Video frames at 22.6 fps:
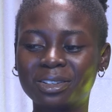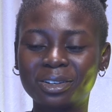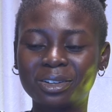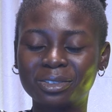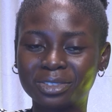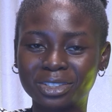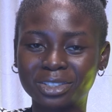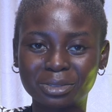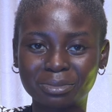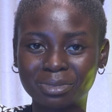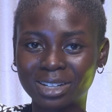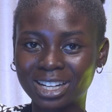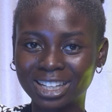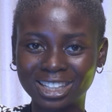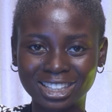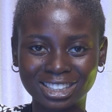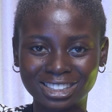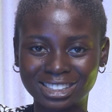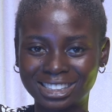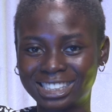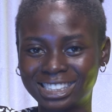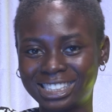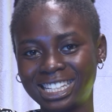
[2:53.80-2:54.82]
lover back
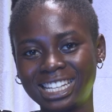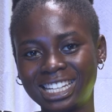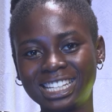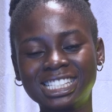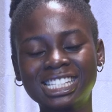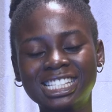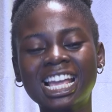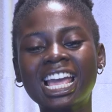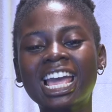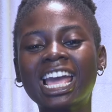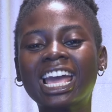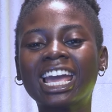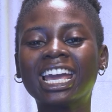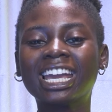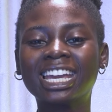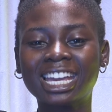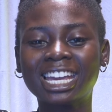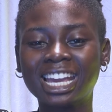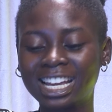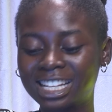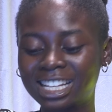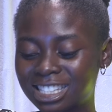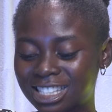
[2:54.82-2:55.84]
in the days,
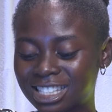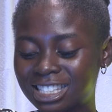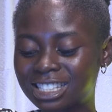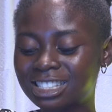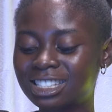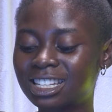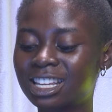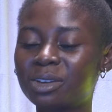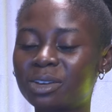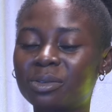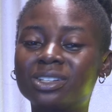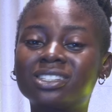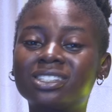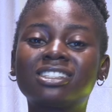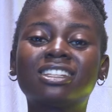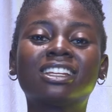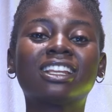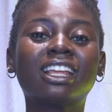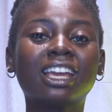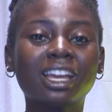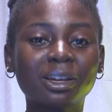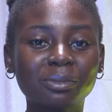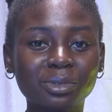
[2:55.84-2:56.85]
yet he was
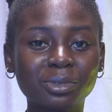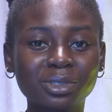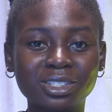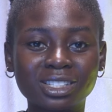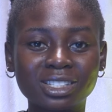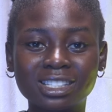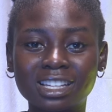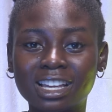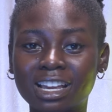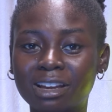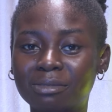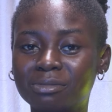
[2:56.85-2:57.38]
still able to say,